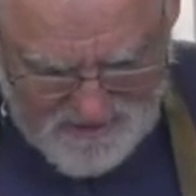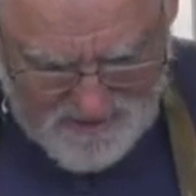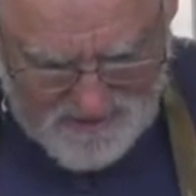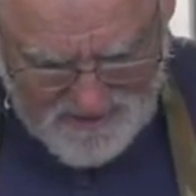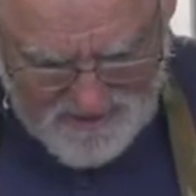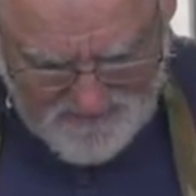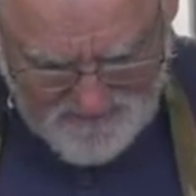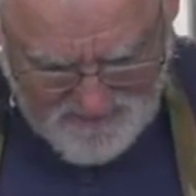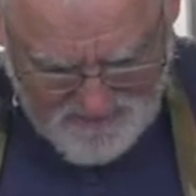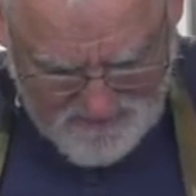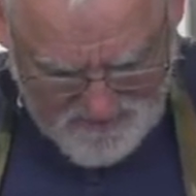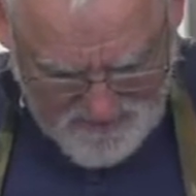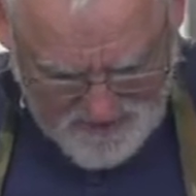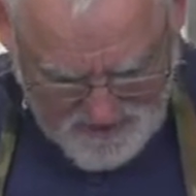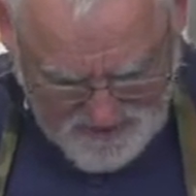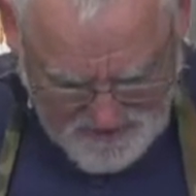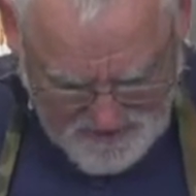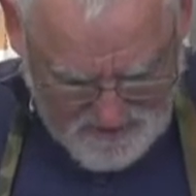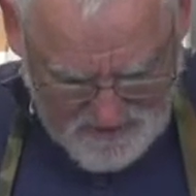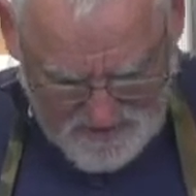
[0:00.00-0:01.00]
don't know if it'll
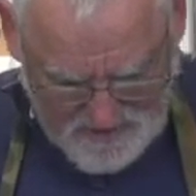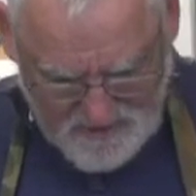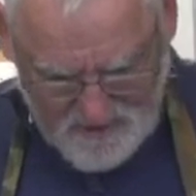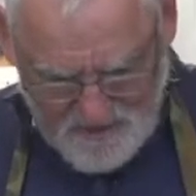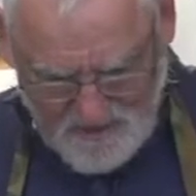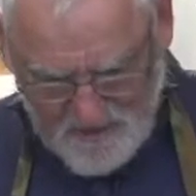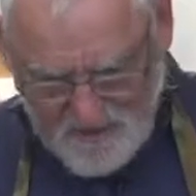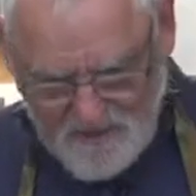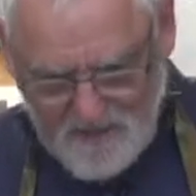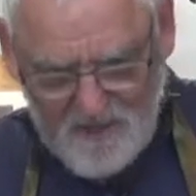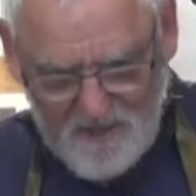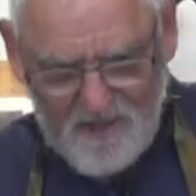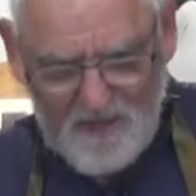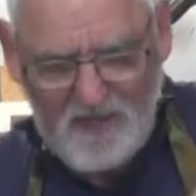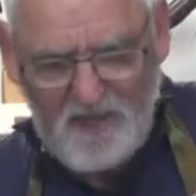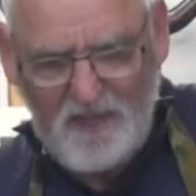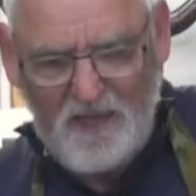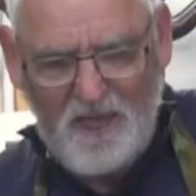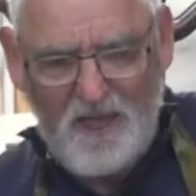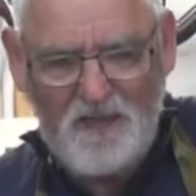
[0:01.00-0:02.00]
work.
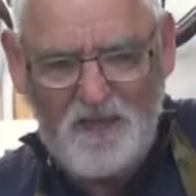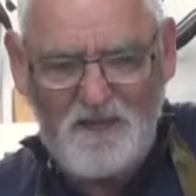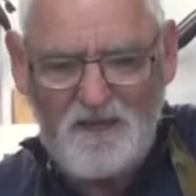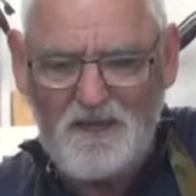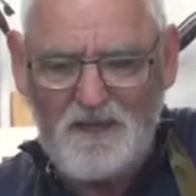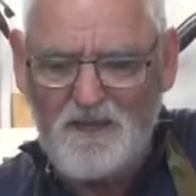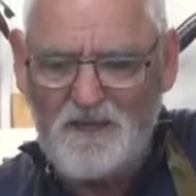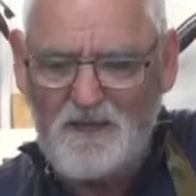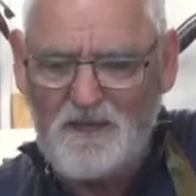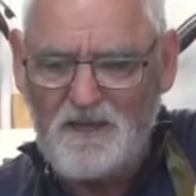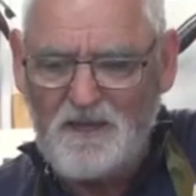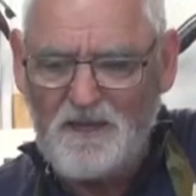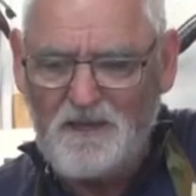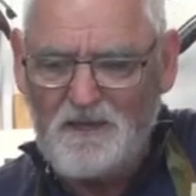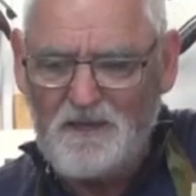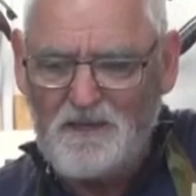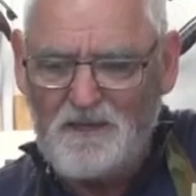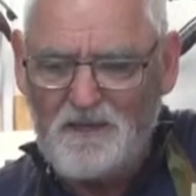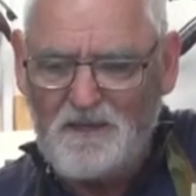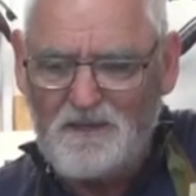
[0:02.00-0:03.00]
There you go.
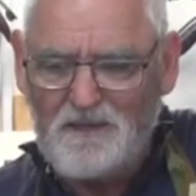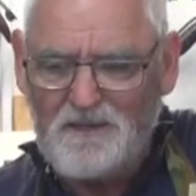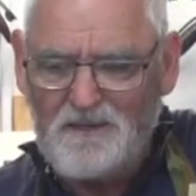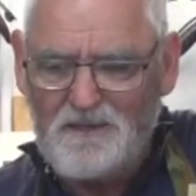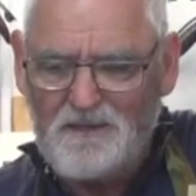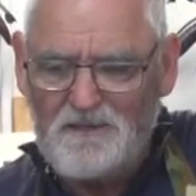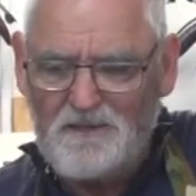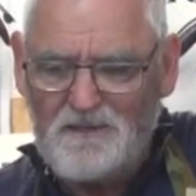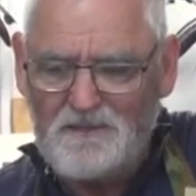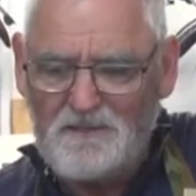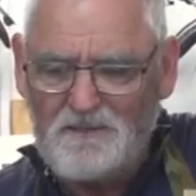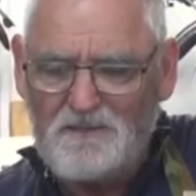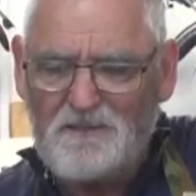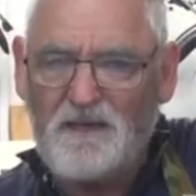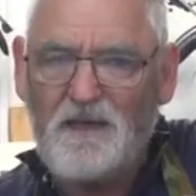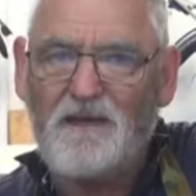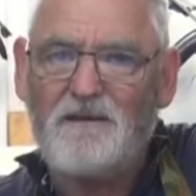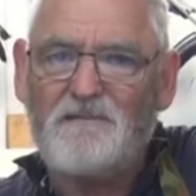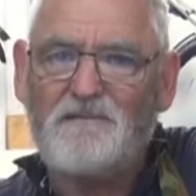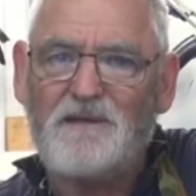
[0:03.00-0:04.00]

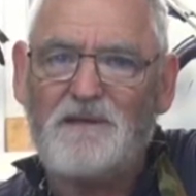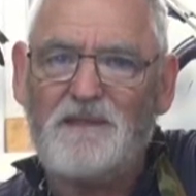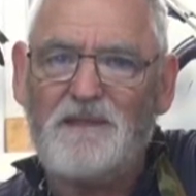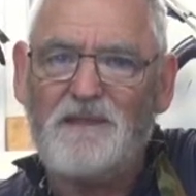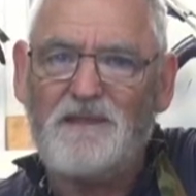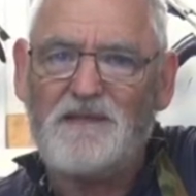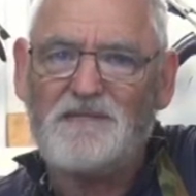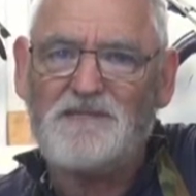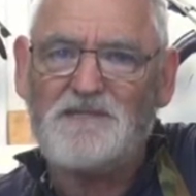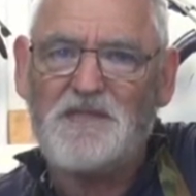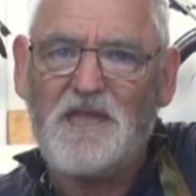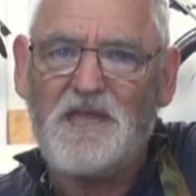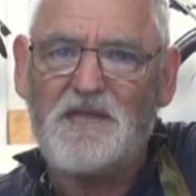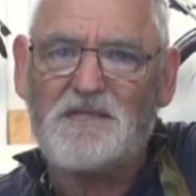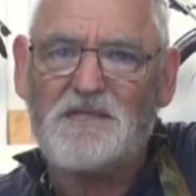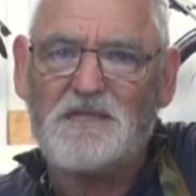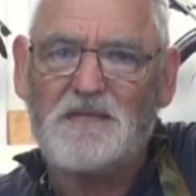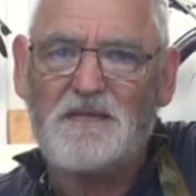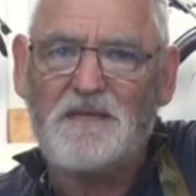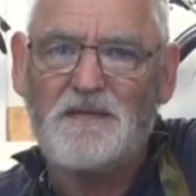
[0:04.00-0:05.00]
See how quickly that
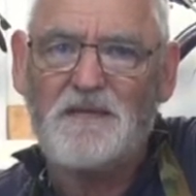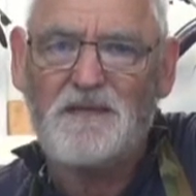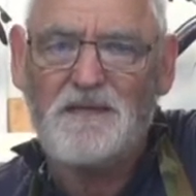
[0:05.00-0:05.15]
sticks?